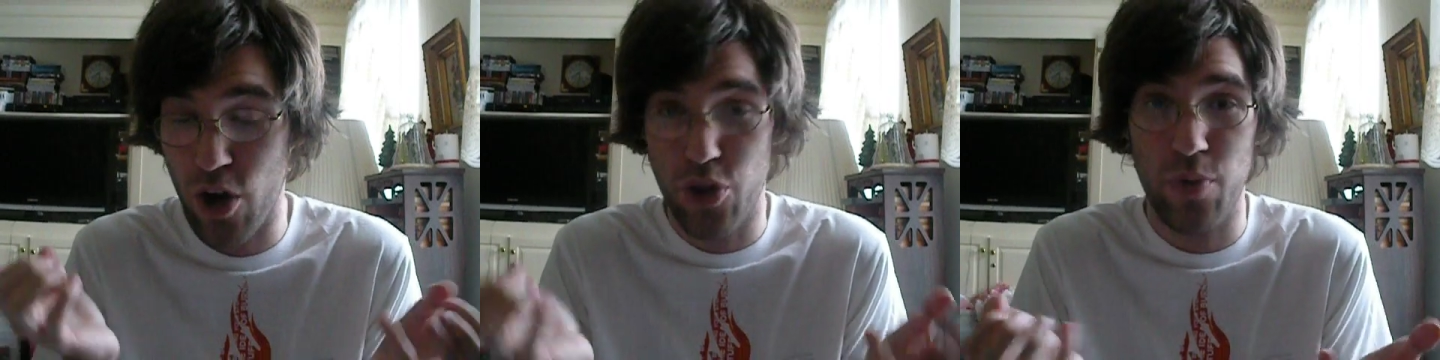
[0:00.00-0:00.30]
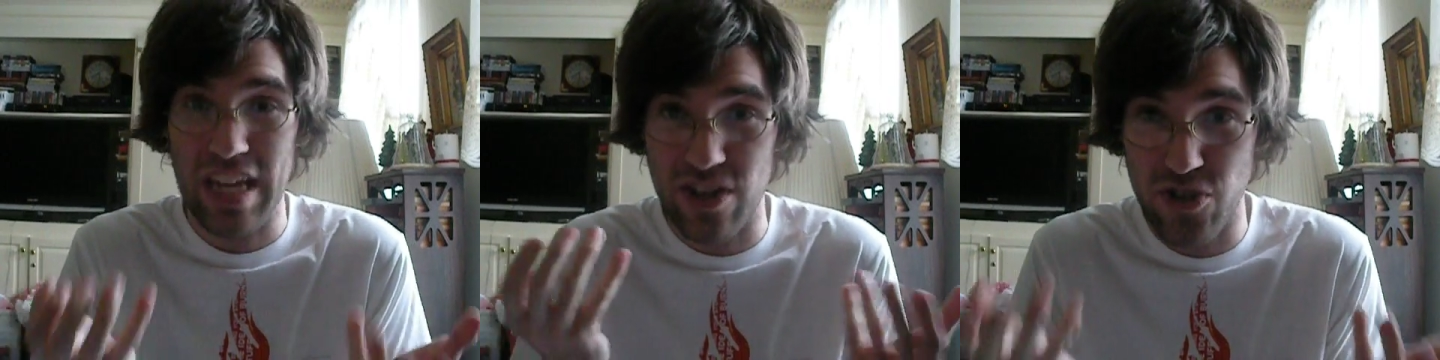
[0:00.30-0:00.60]

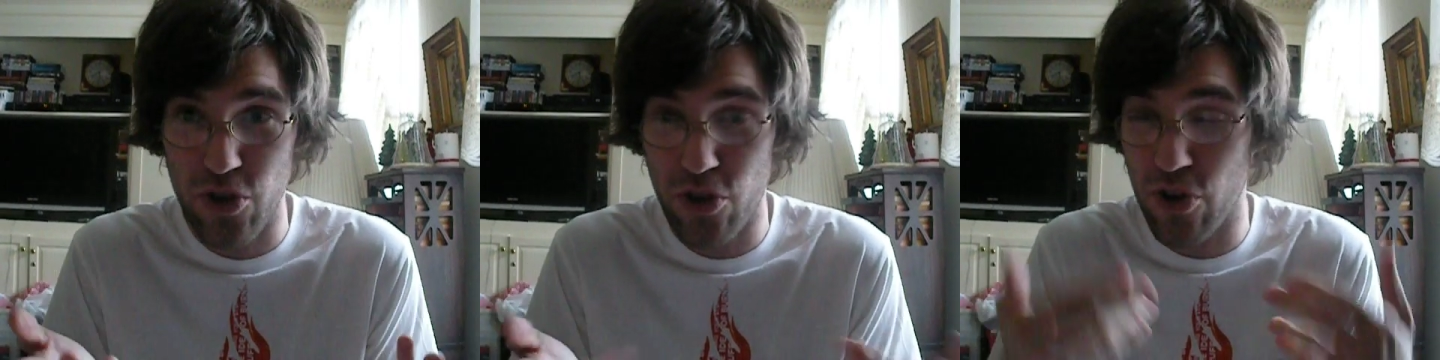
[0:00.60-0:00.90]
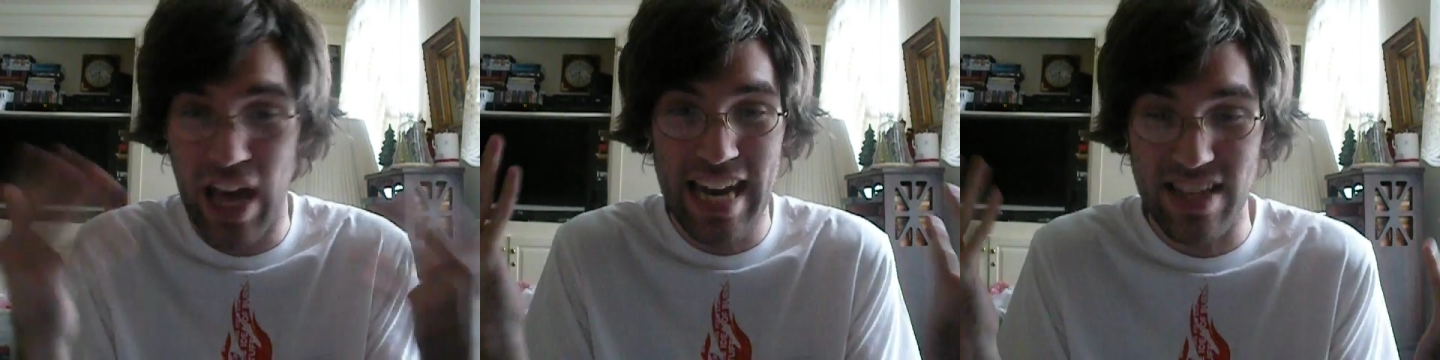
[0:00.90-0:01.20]
arguing in a
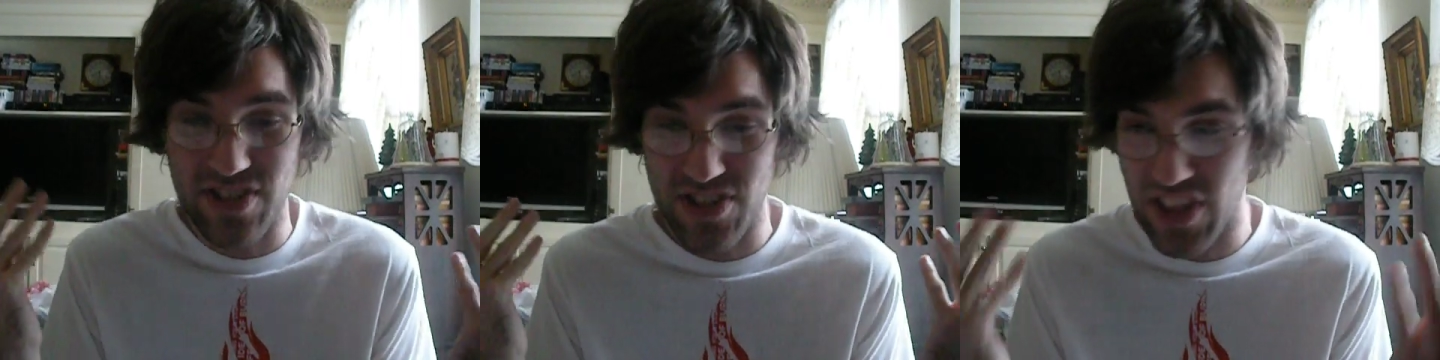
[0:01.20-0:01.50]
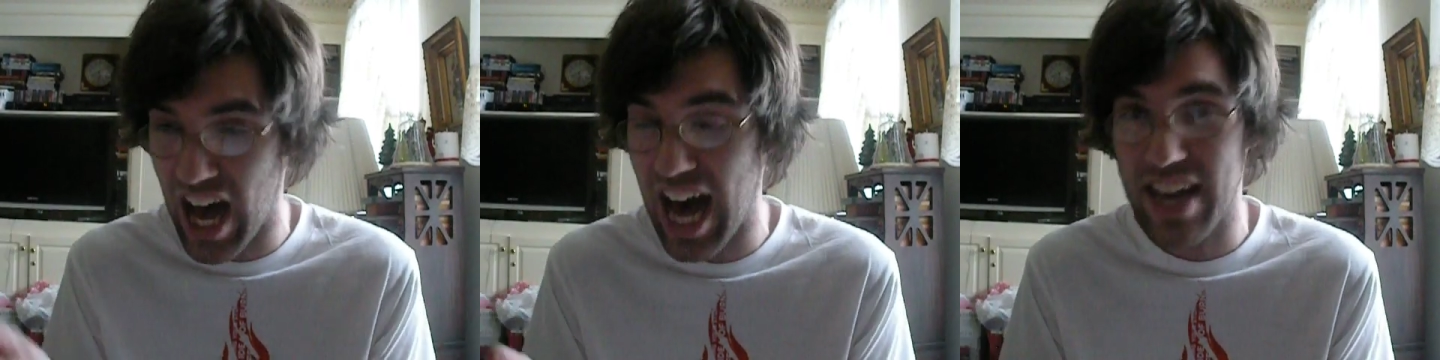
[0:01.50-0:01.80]
circle, and it's
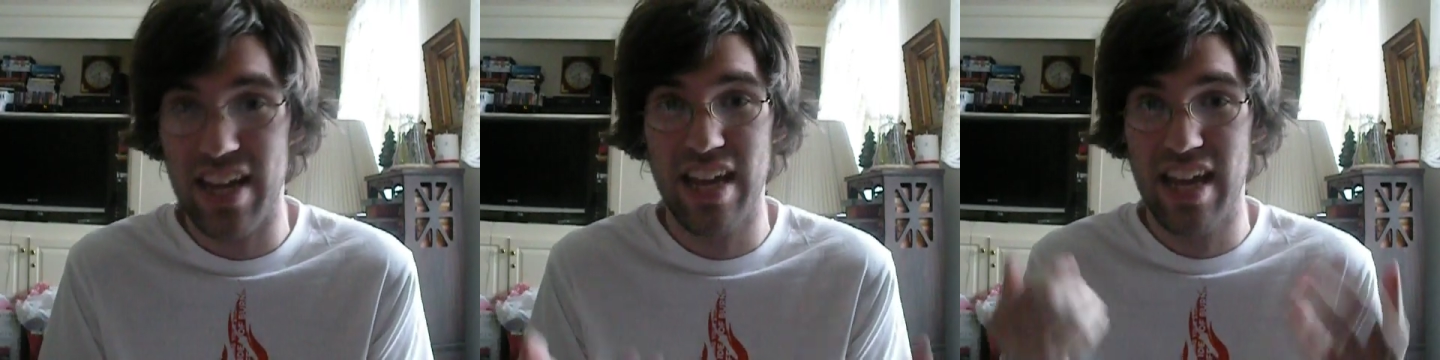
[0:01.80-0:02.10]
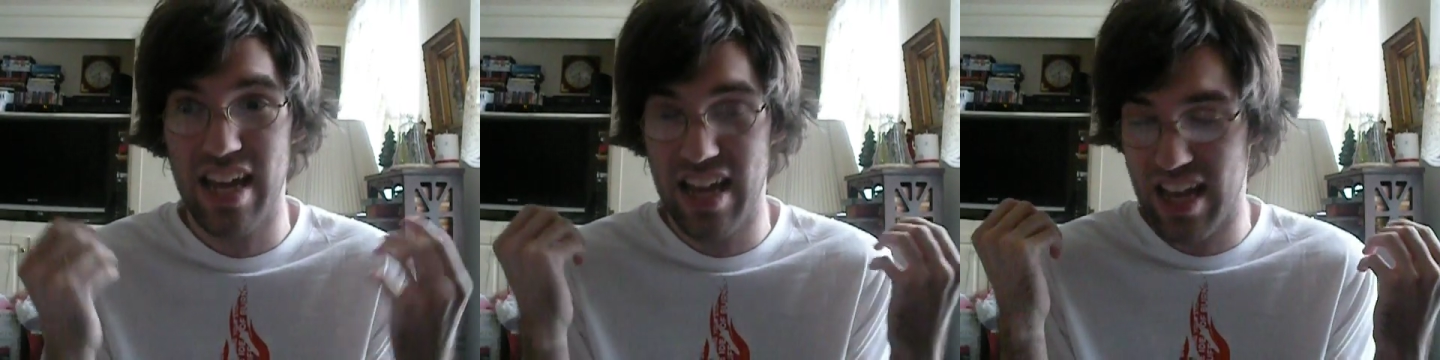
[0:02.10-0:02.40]
not,
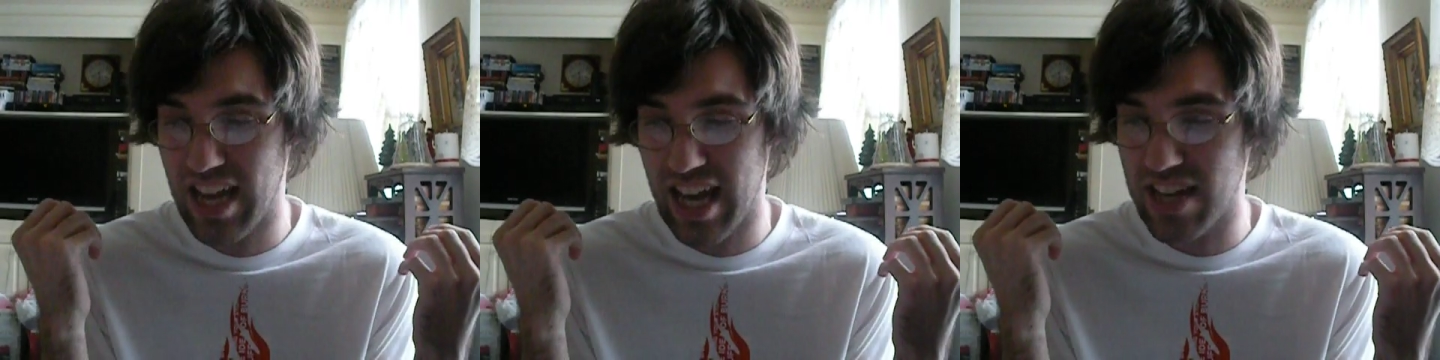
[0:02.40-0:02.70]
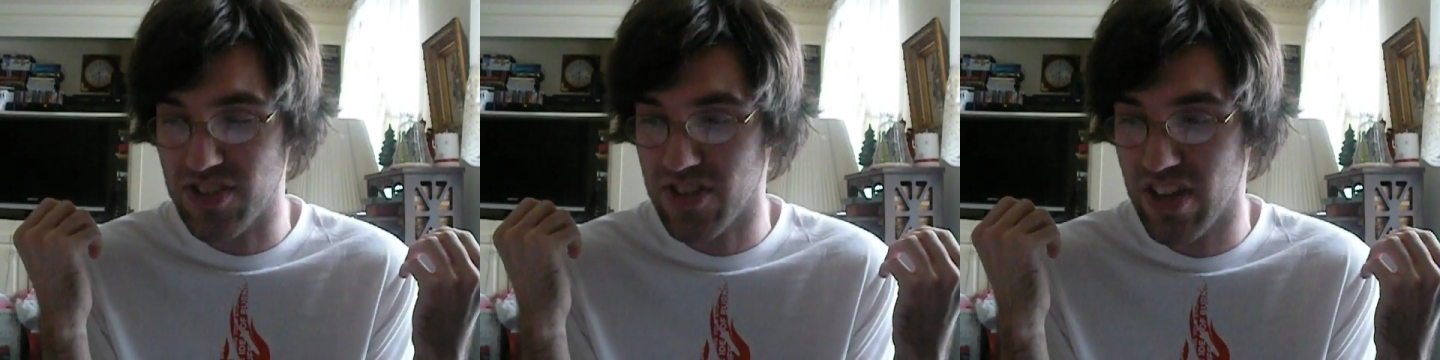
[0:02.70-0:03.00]

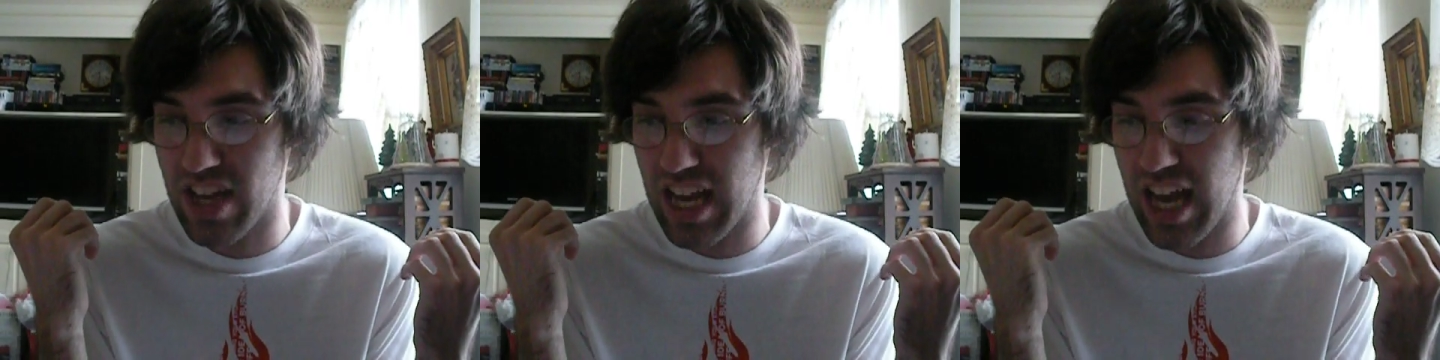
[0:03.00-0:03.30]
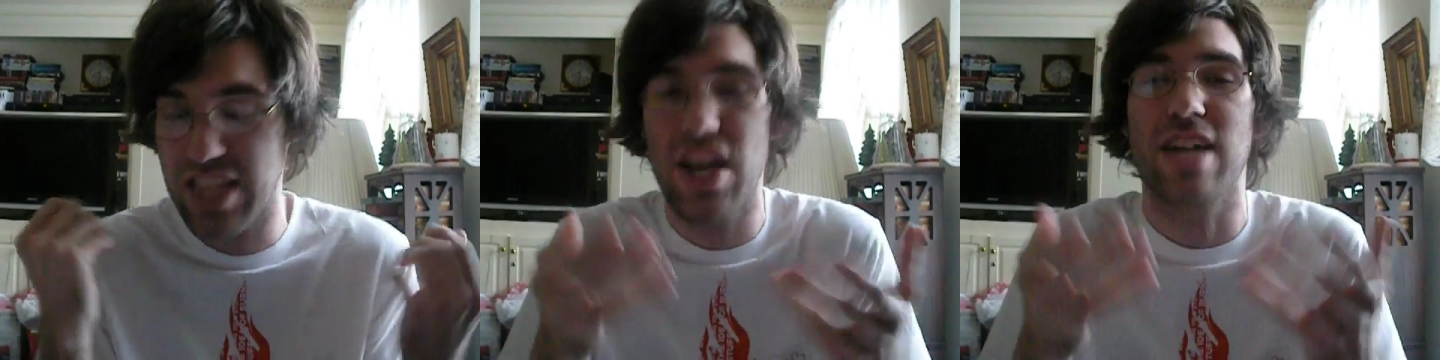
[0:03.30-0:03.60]
and it's
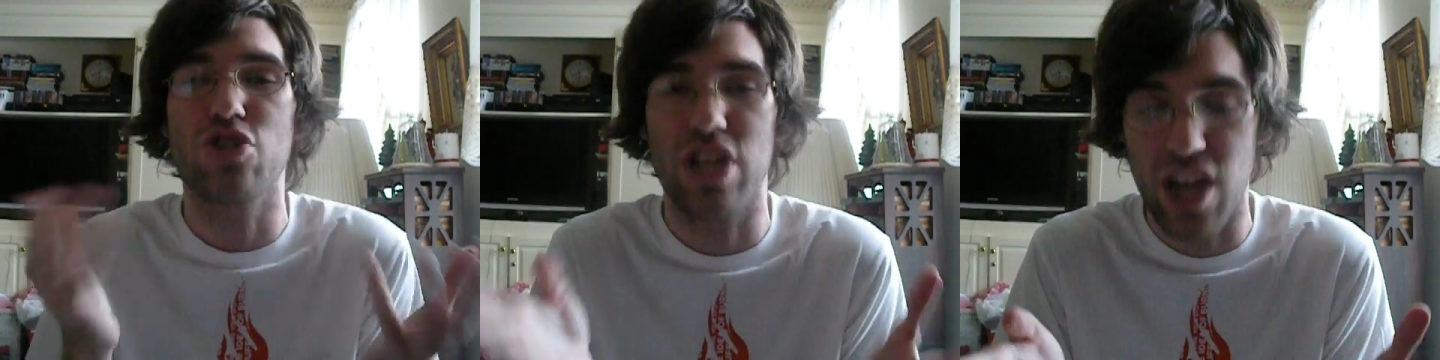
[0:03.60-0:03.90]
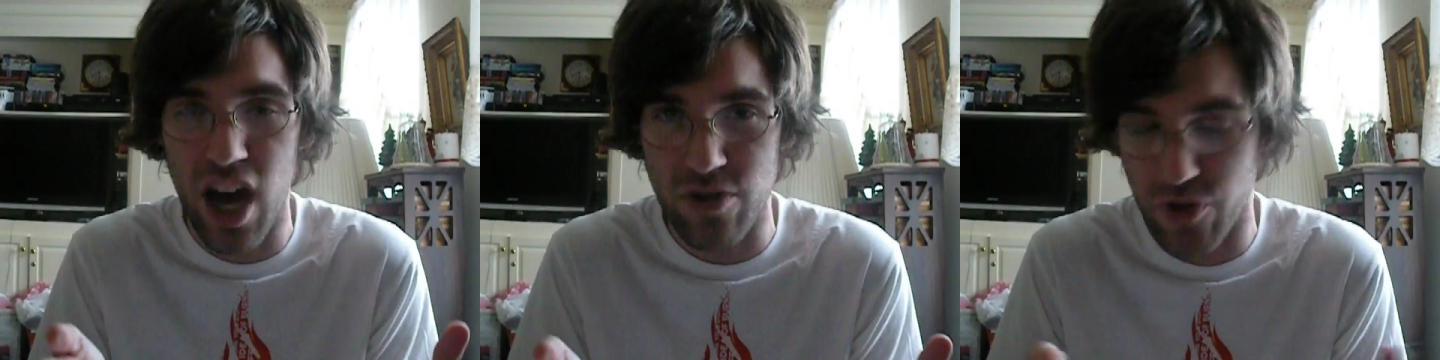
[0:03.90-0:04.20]
it's
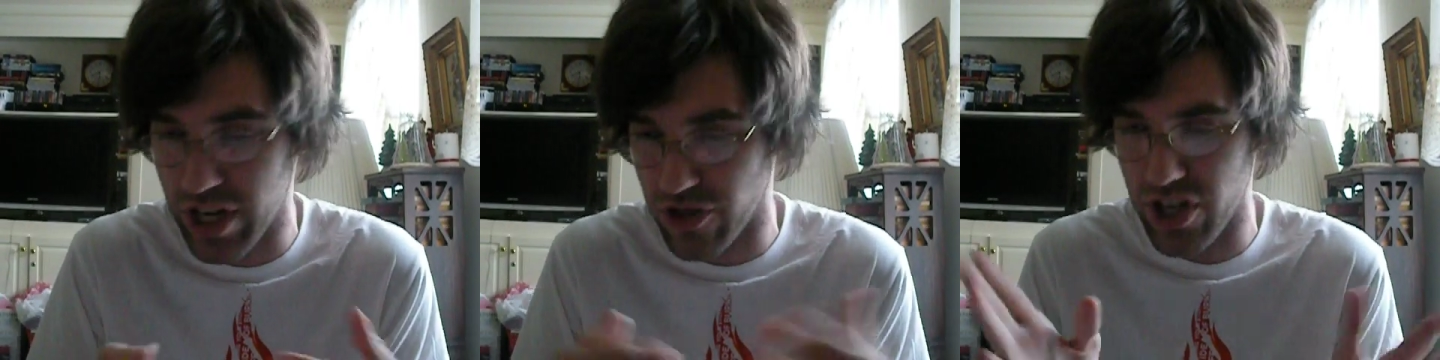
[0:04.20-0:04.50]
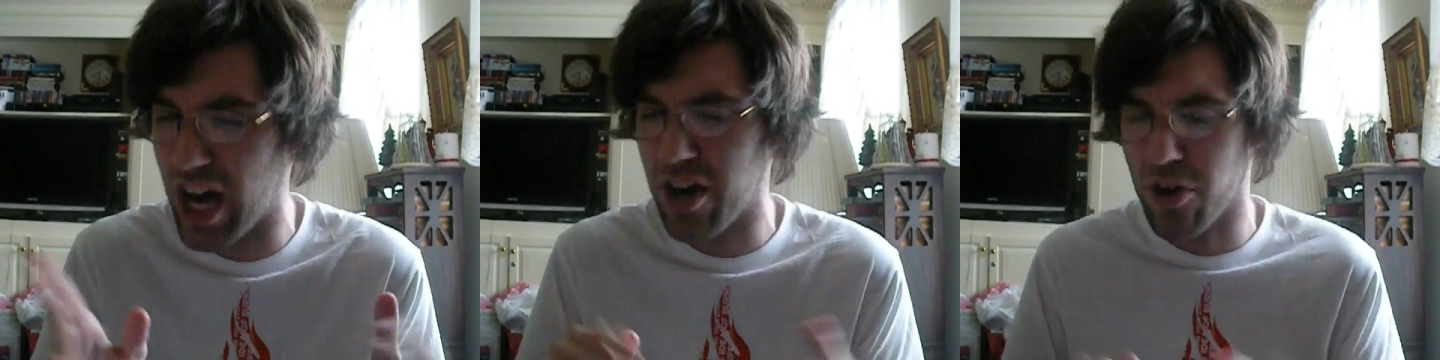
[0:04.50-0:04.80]
actually
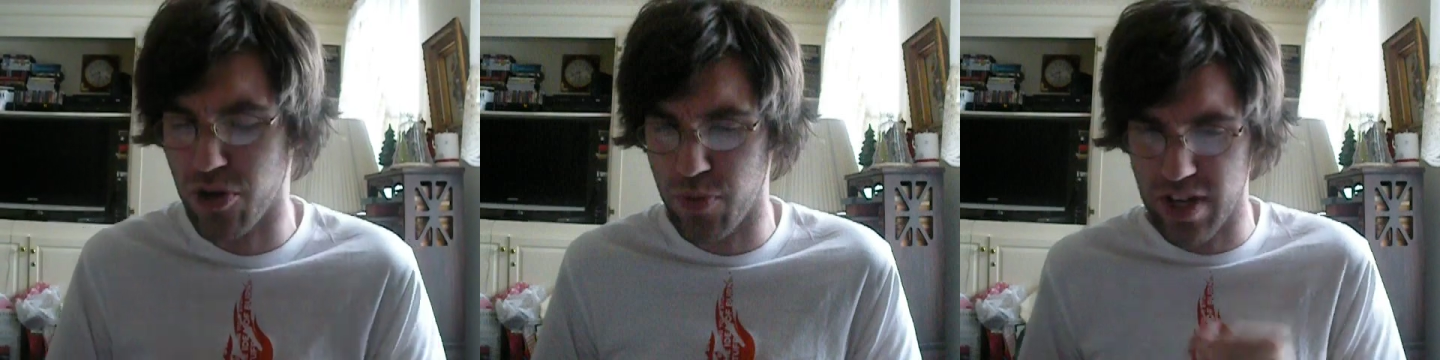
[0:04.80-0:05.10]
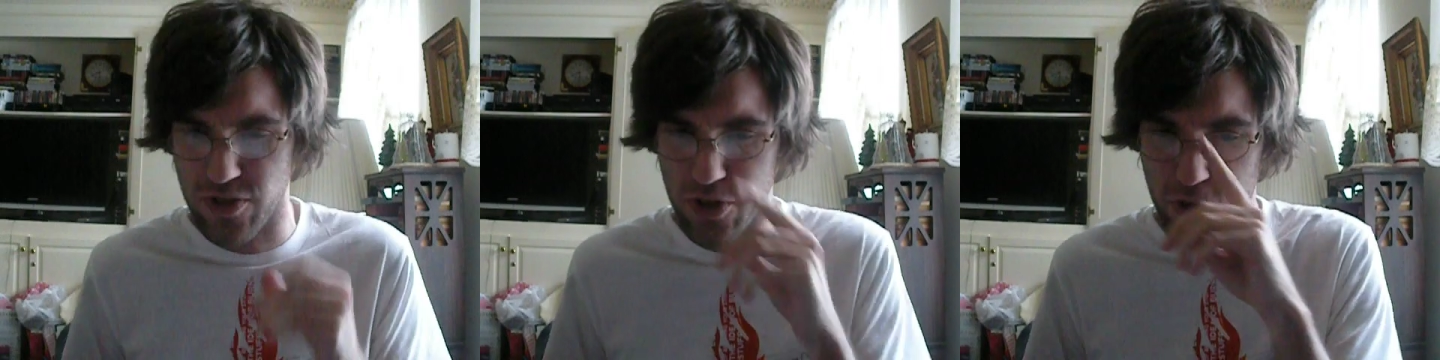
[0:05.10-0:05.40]
contradiction, not arguing in a